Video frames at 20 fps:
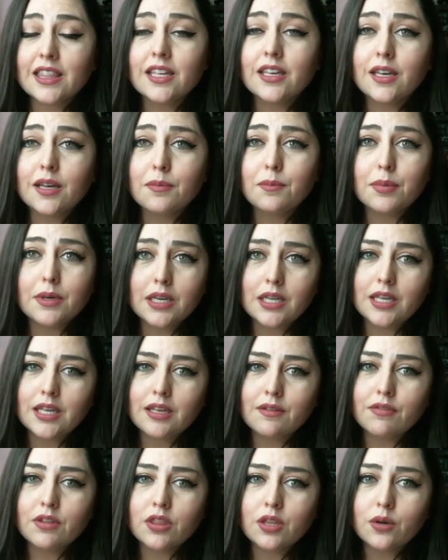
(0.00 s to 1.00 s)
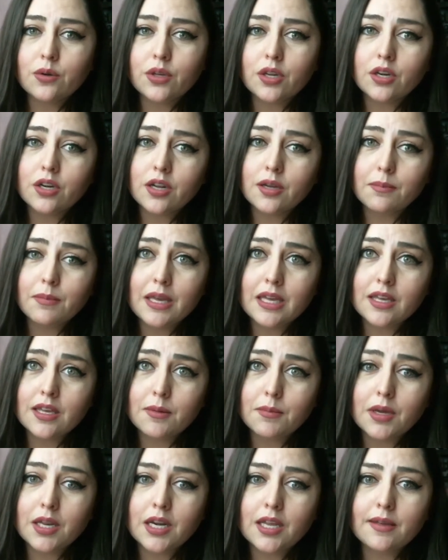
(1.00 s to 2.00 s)
the company, even though you're not
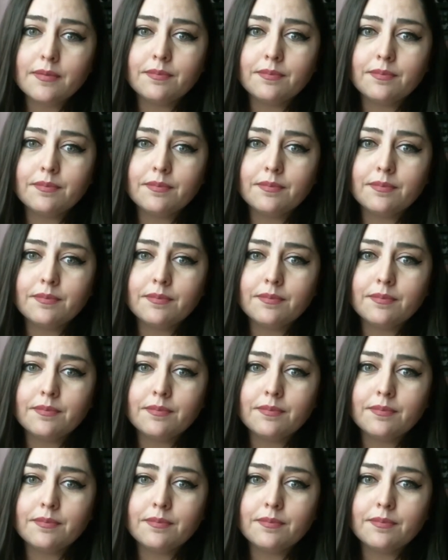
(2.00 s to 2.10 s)
making money.